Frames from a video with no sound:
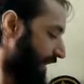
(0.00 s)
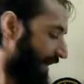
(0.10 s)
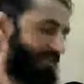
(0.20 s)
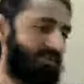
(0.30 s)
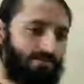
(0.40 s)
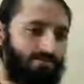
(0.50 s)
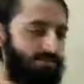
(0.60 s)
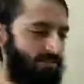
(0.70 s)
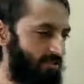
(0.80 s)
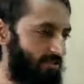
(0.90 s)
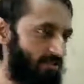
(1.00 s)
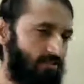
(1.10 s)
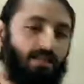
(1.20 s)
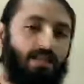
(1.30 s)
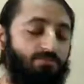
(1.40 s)
And yes, this is
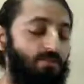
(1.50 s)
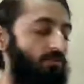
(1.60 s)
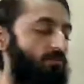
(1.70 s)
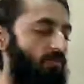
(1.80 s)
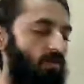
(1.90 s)
last but